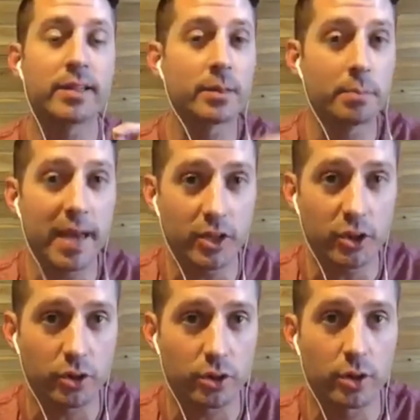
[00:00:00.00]
to make
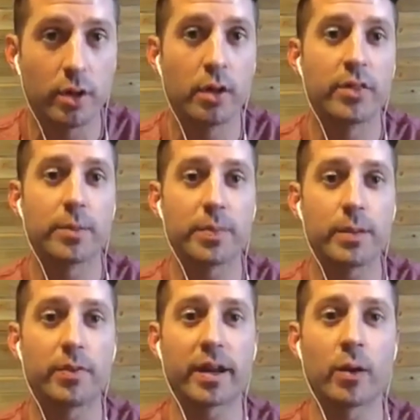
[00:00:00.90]
sure the
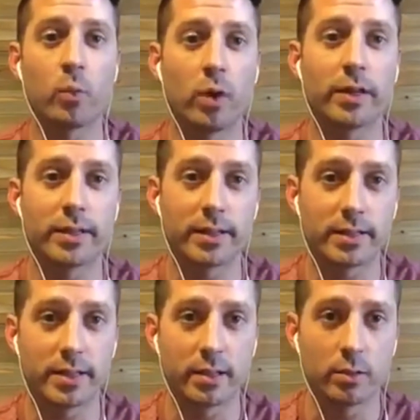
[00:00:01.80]
people that I want to
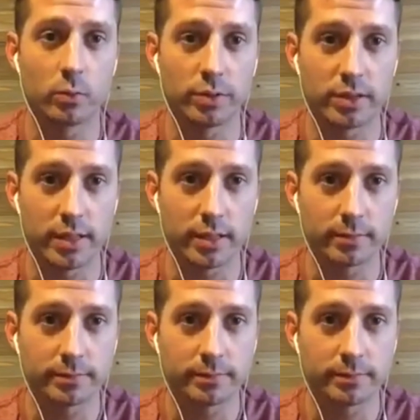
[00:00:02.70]
see it will see it.